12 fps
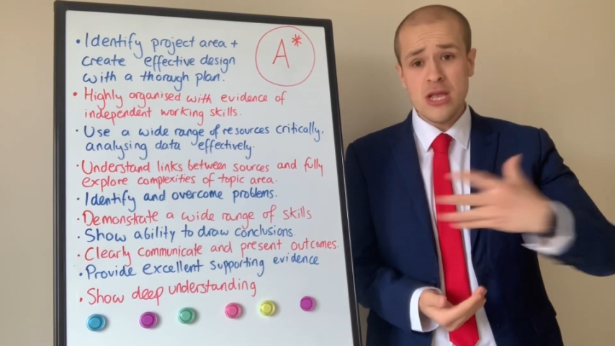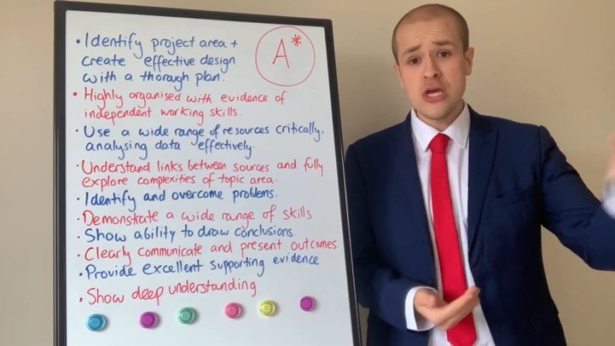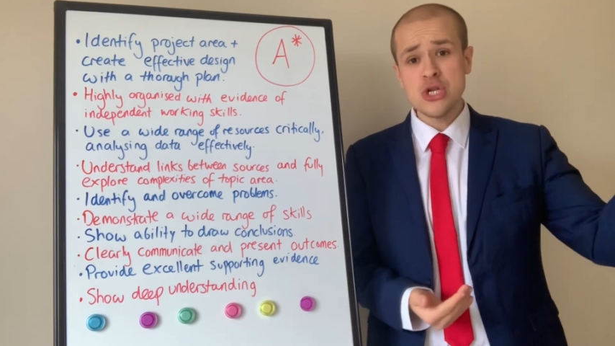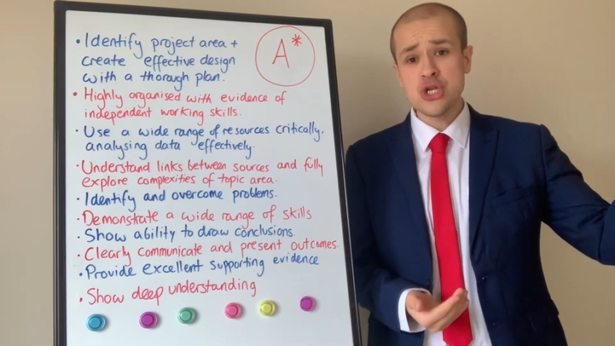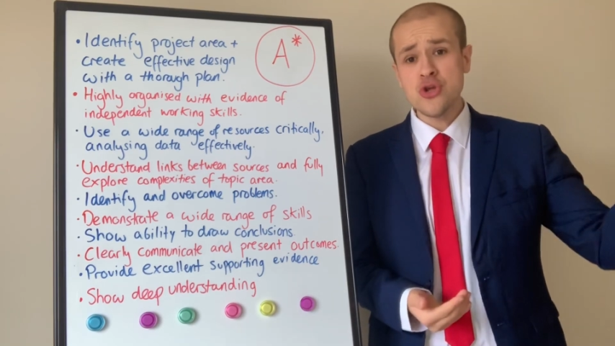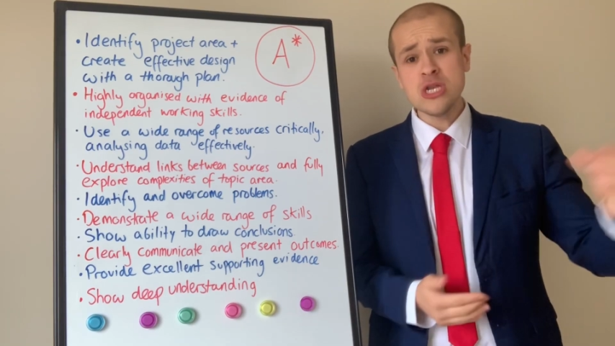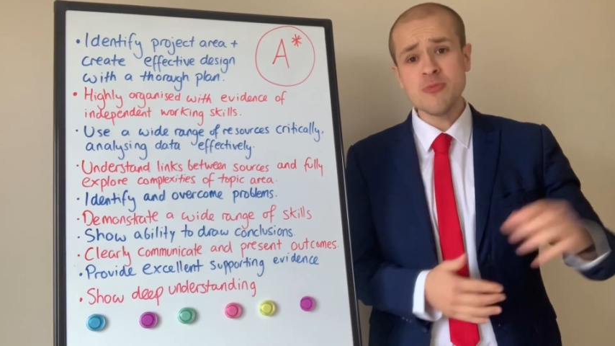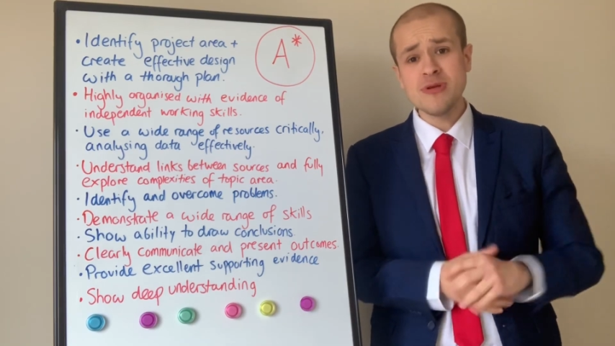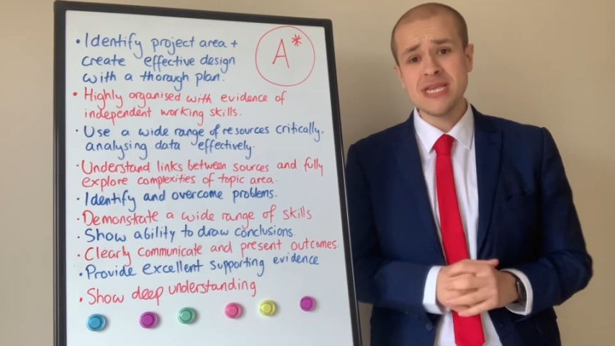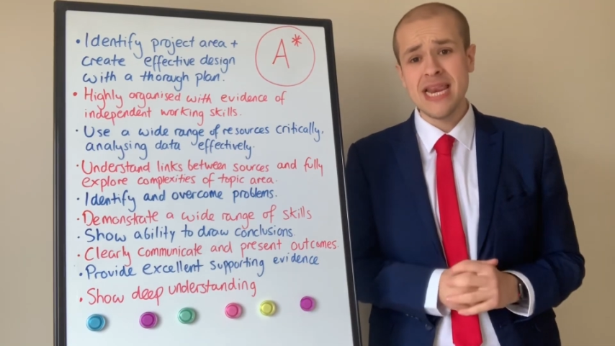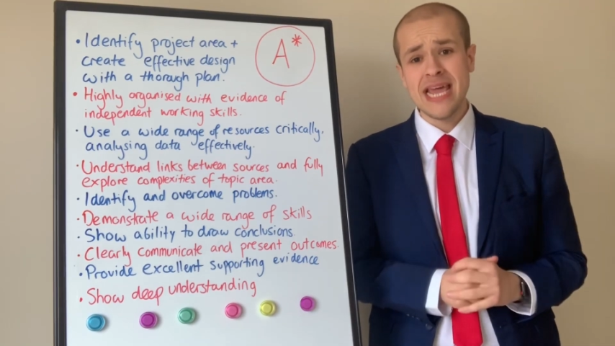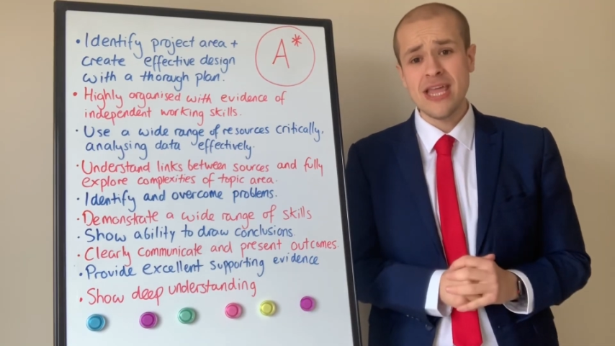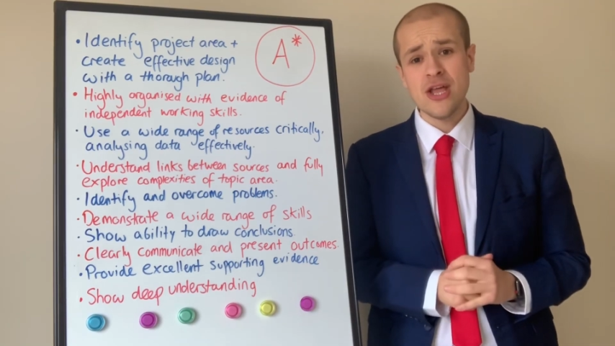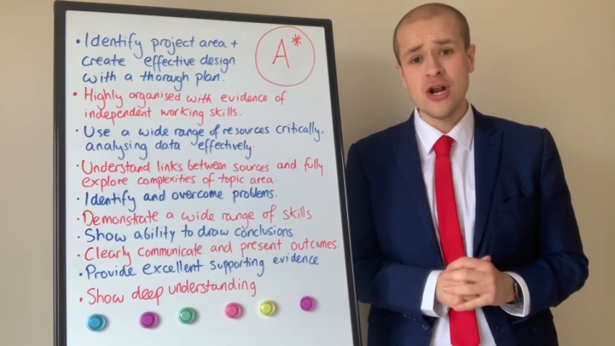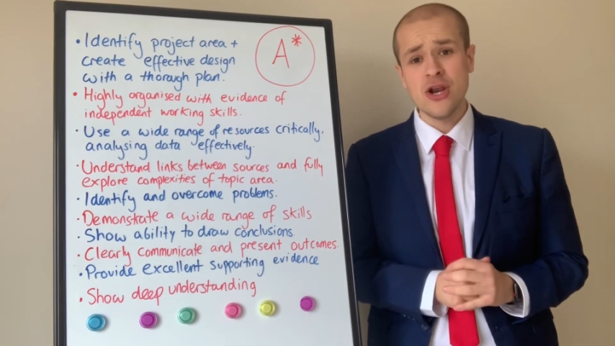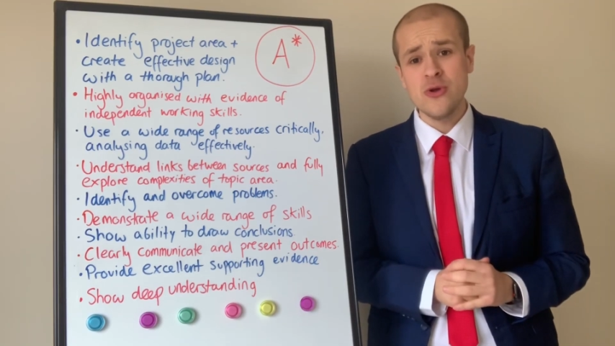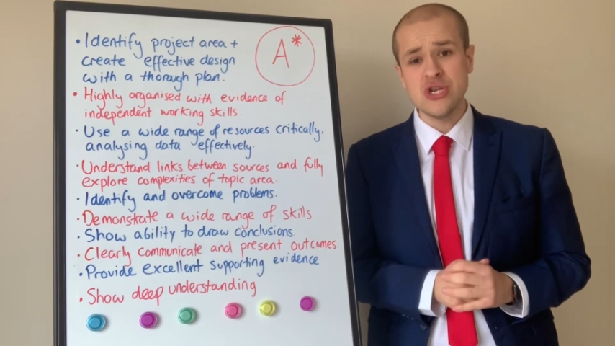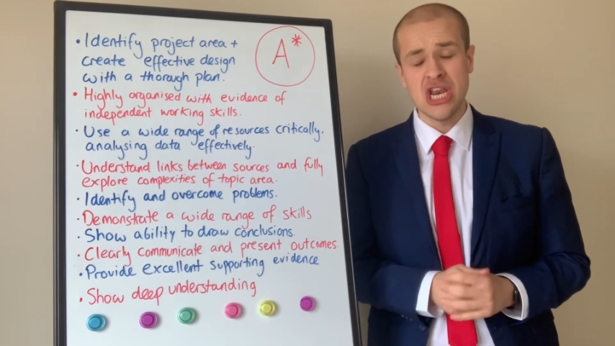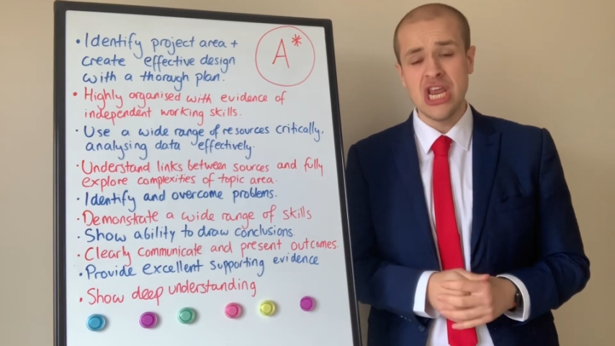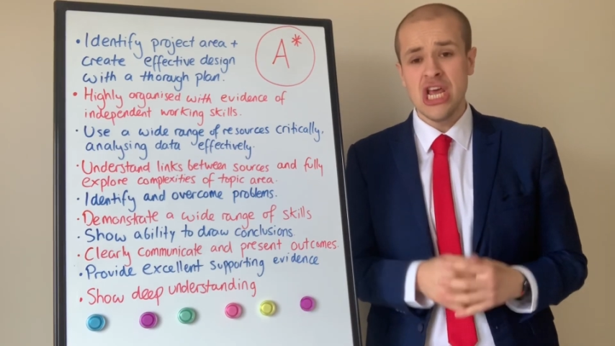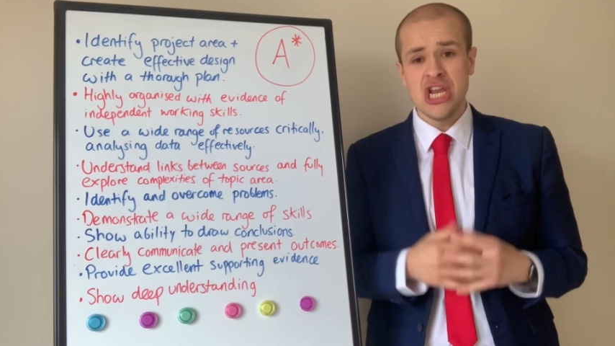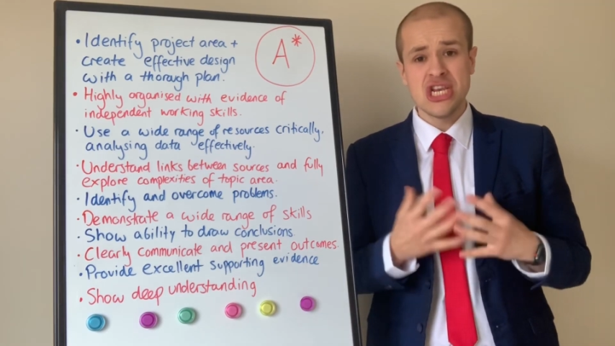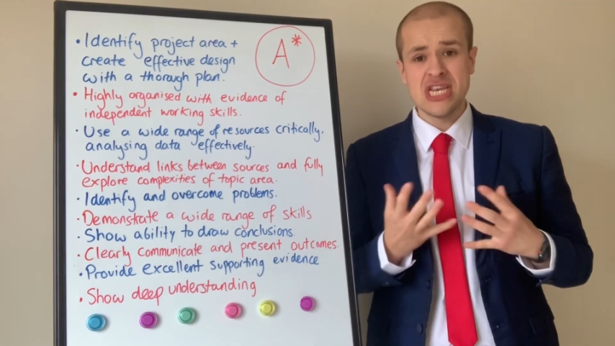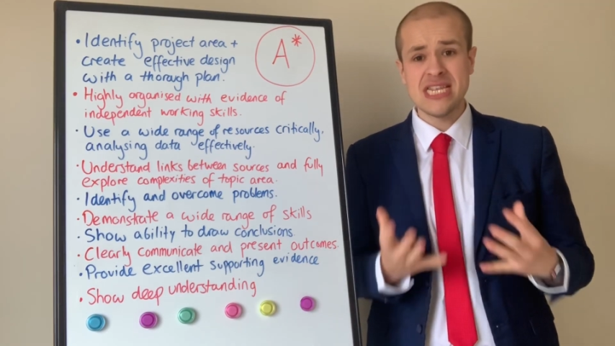students present a conclusion
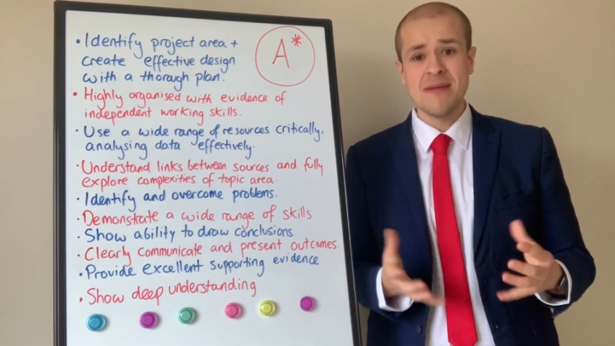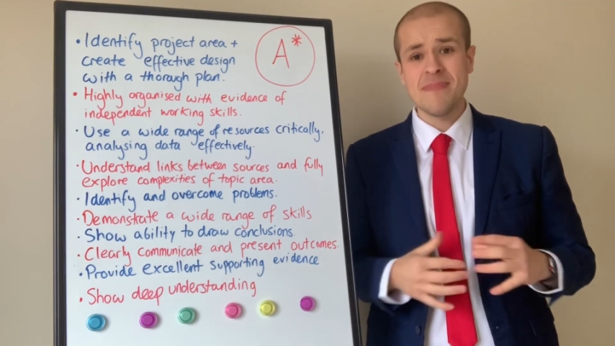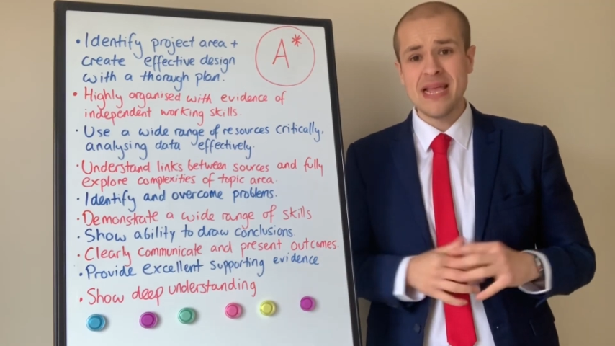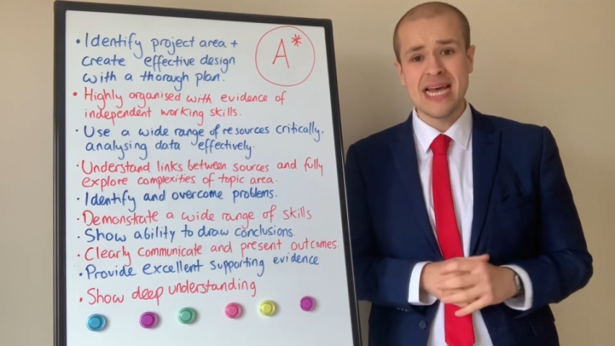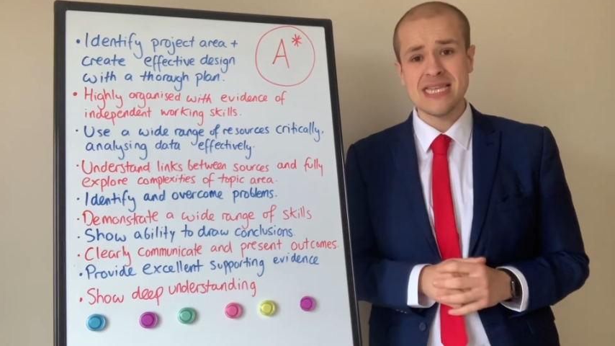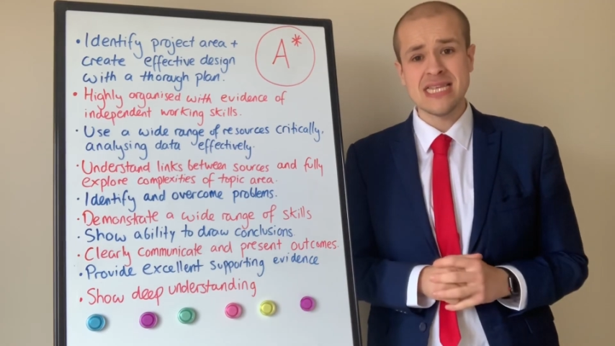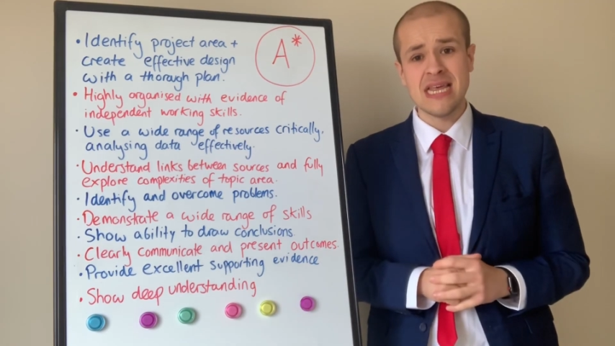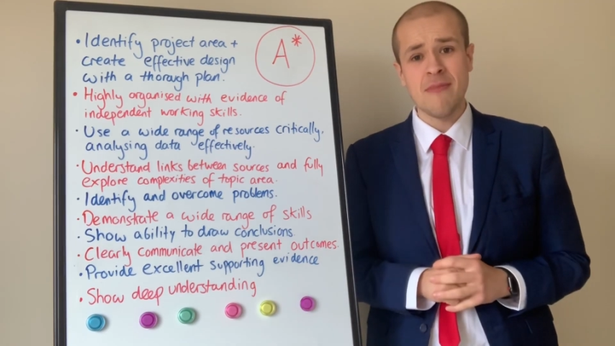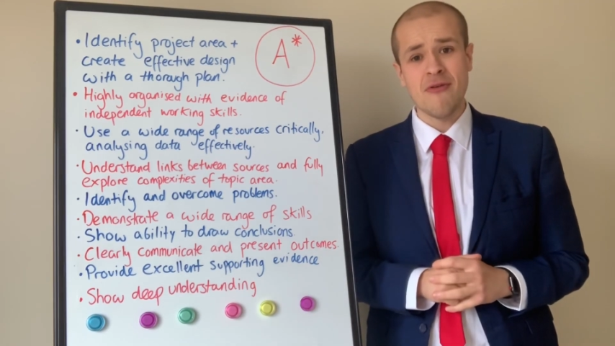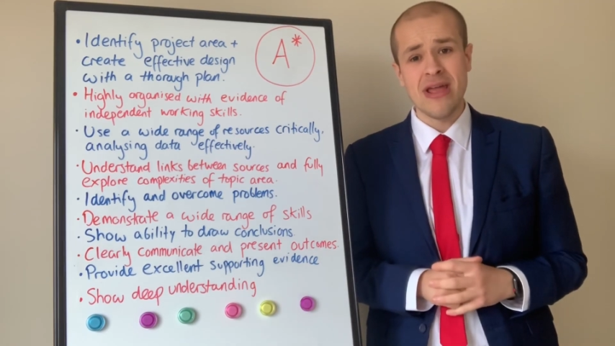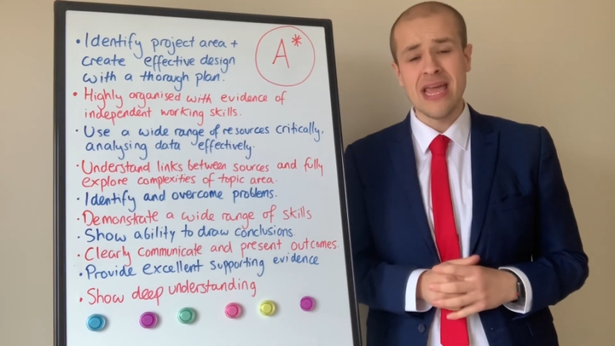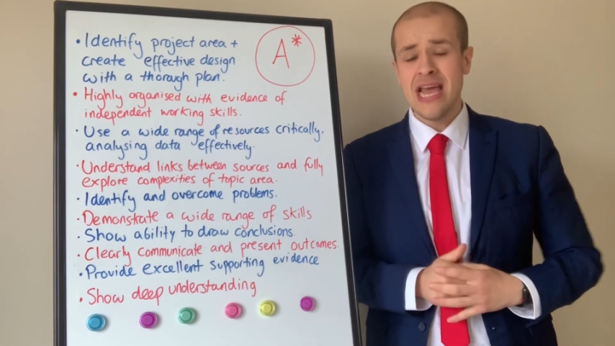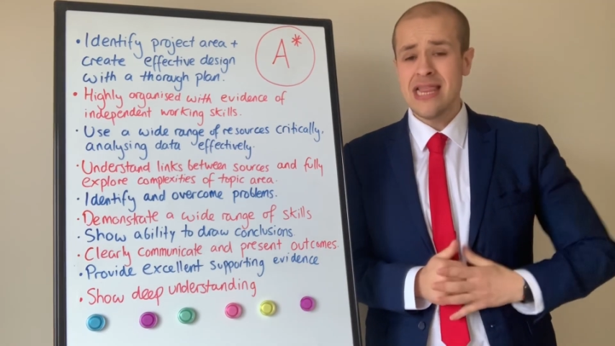just simply as a summary.